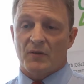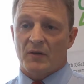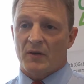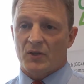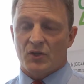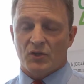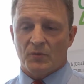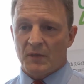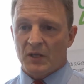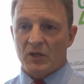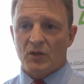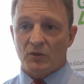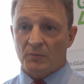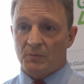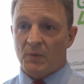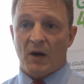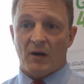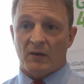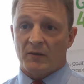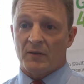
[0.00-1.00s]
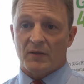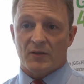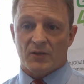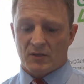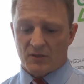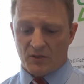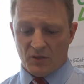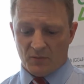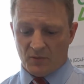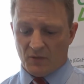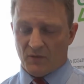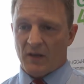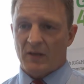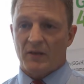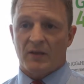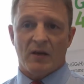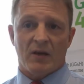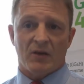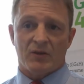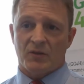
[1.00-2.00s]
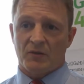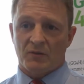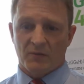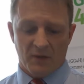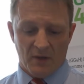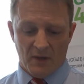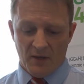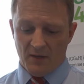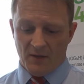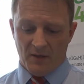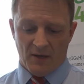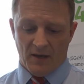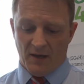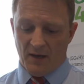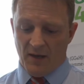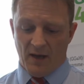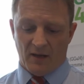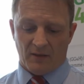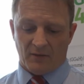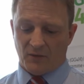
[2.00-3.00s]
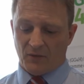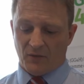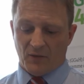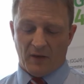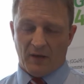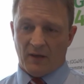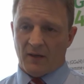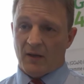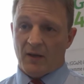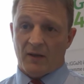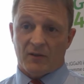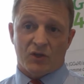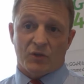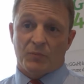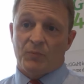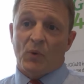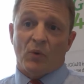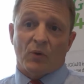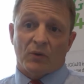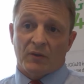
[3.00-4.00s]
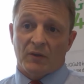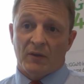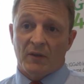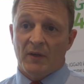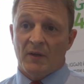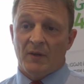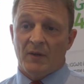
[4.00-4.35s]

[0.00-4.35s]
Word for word: There are so many good partners in terms of education, uh, health and, uh, and sport.